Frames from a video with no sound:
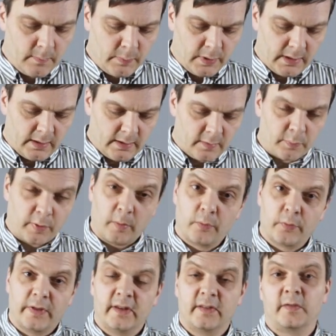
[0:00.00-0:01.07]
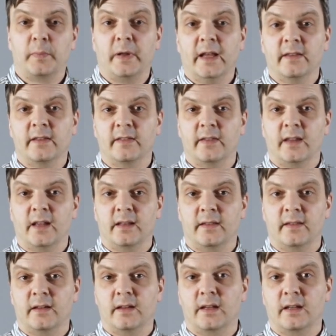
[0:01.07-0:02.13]
But the problem with this plant is
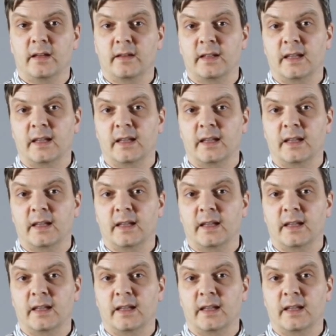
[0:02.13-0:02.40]
that it